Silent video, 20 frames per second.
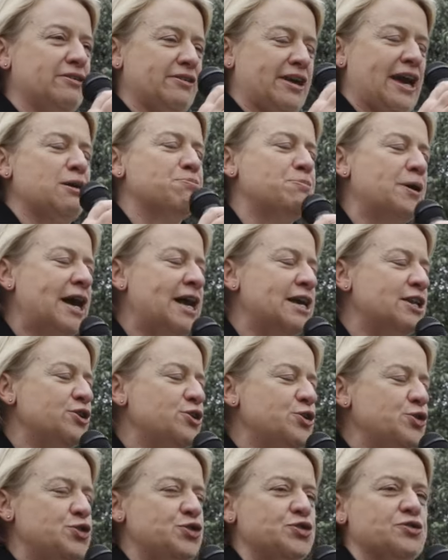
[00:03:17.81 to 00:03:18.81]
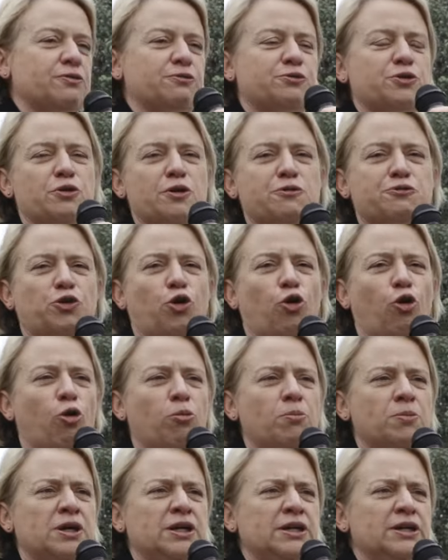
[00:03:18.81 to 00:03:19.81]
campaigners for
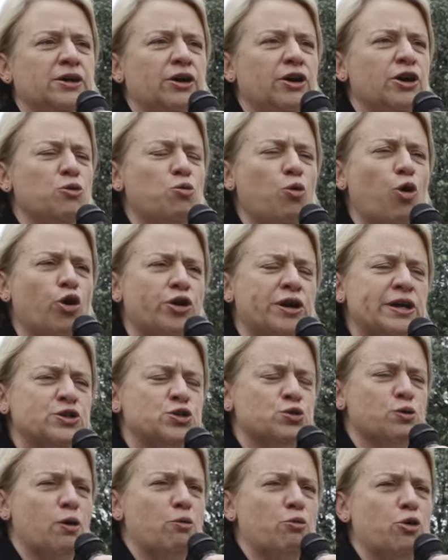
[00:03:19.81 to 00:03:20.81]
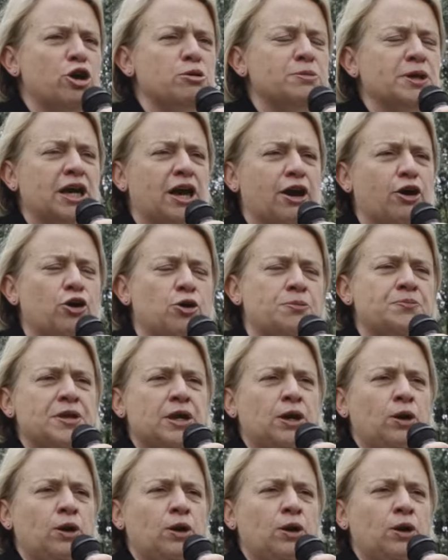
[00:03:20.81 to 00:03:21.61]
reform who walk into a room and go,